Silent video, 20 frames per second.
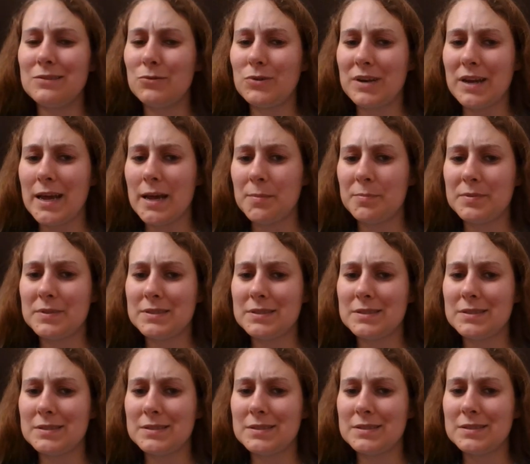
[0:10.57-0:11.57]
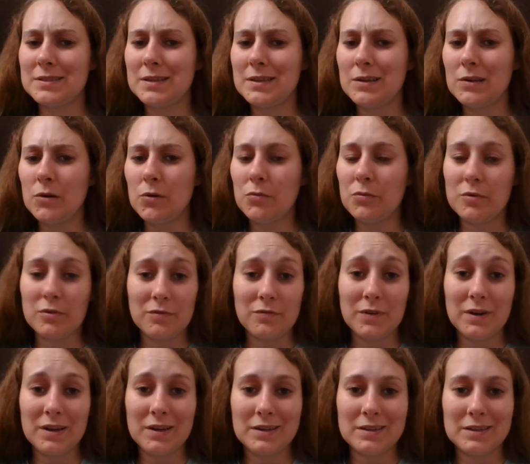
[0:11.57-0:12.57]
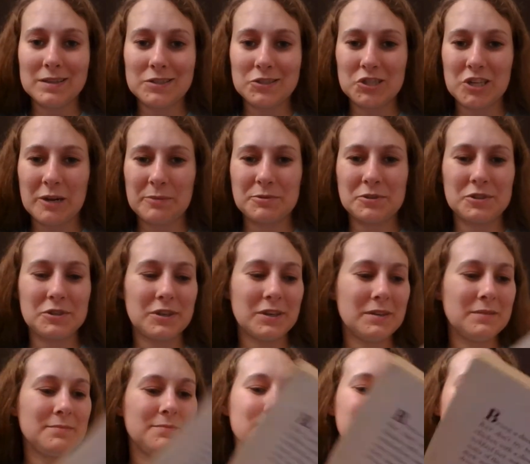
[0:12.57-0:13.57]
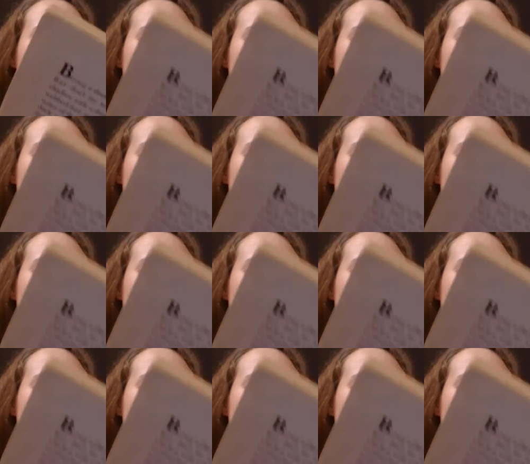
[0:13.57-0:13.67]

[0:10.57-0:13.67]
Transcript: what happens with Frank in this chapter, huh?